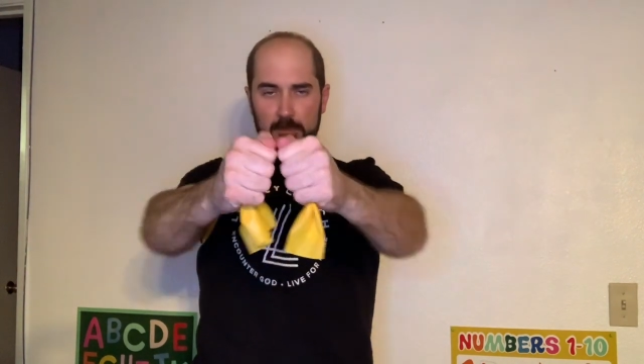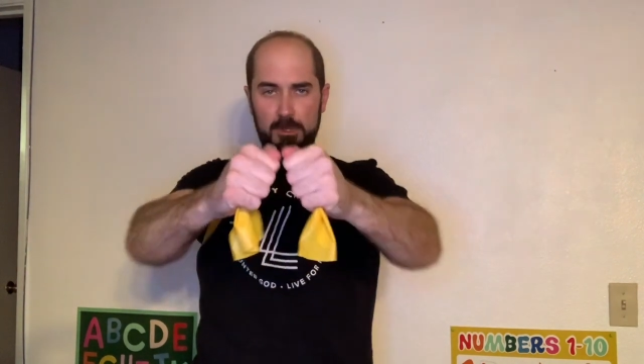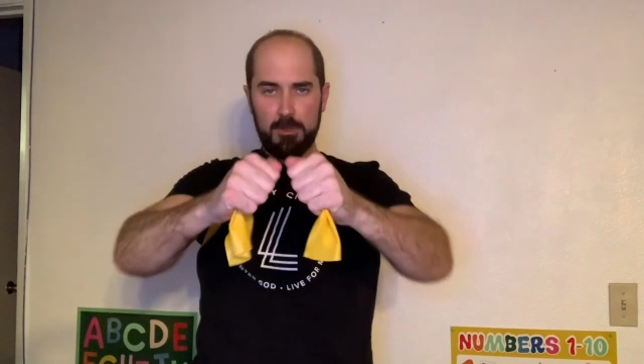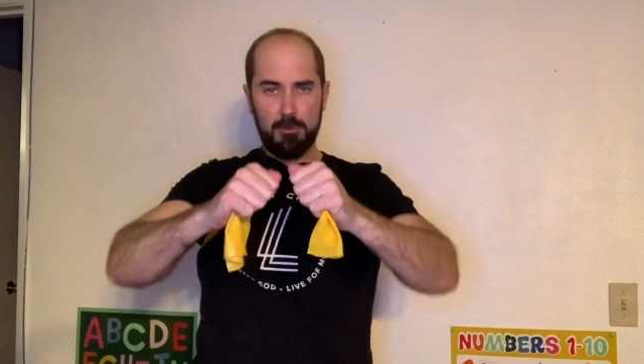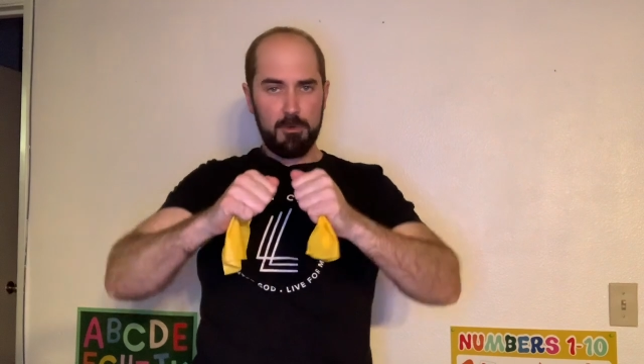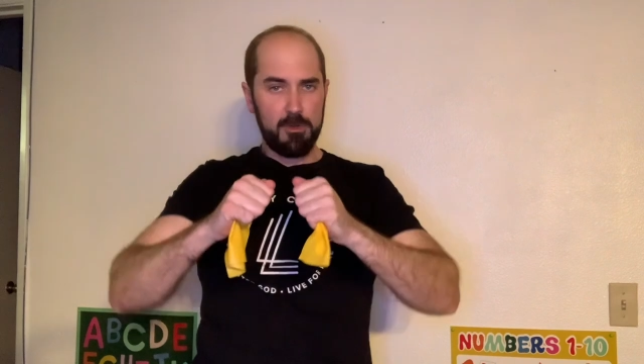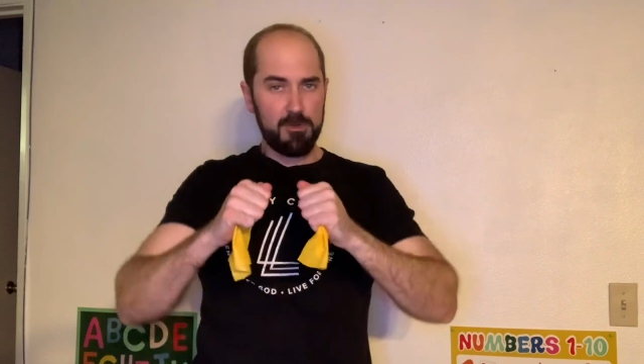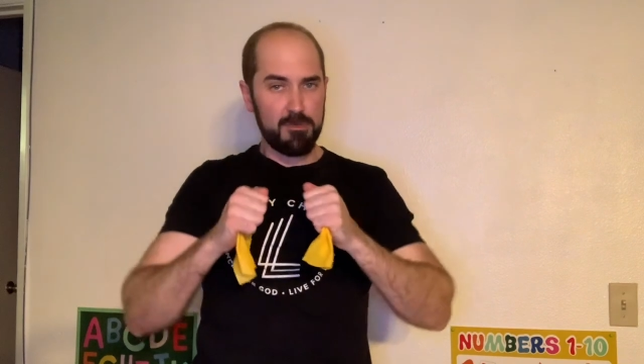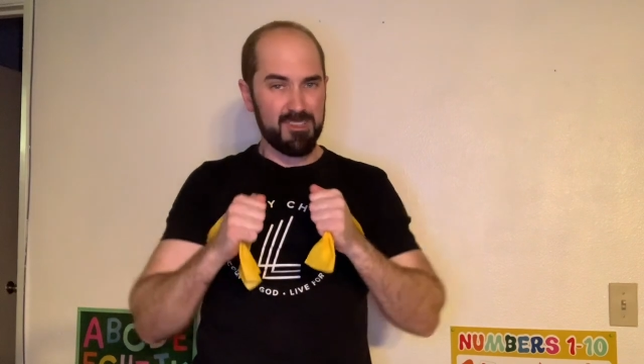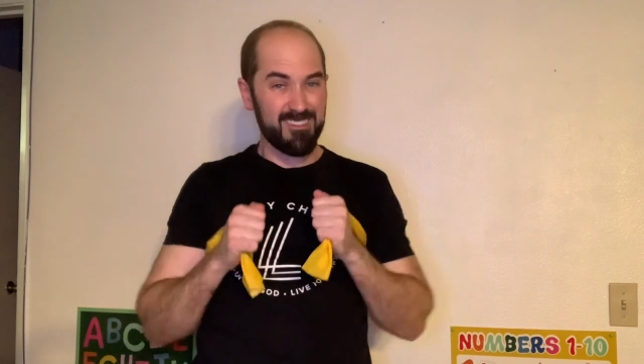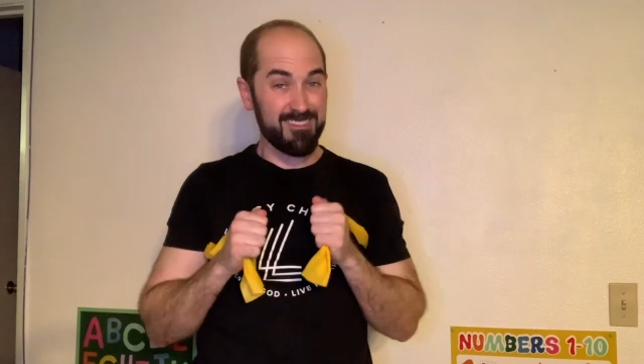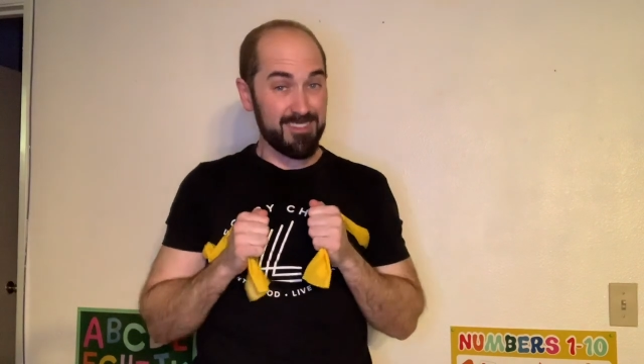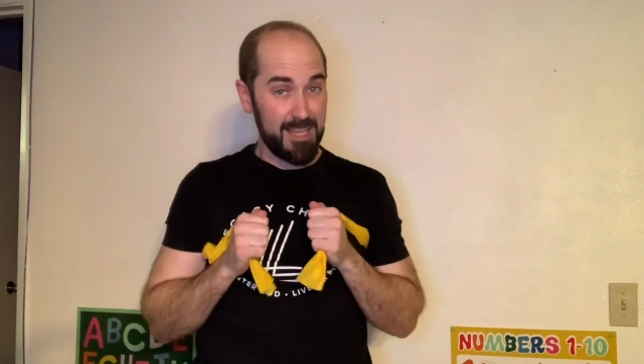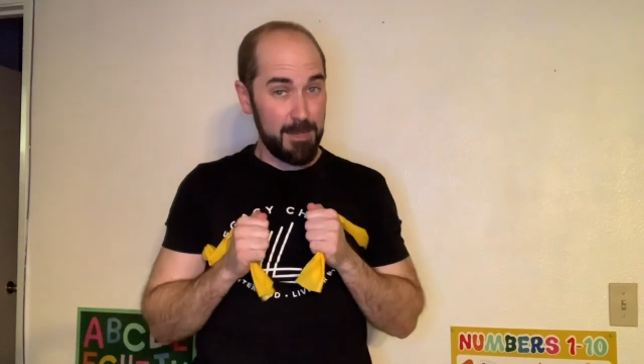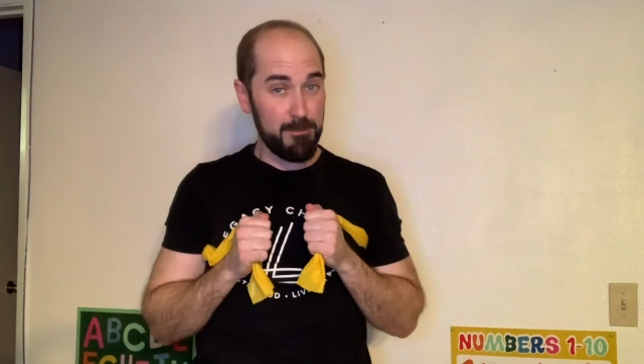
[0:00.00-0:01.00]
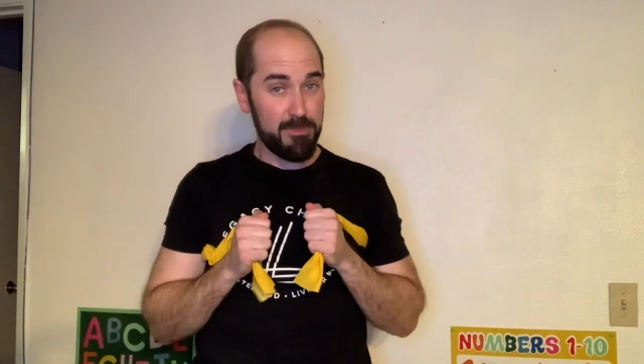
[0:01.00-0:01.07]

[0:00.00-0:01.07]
You would do the same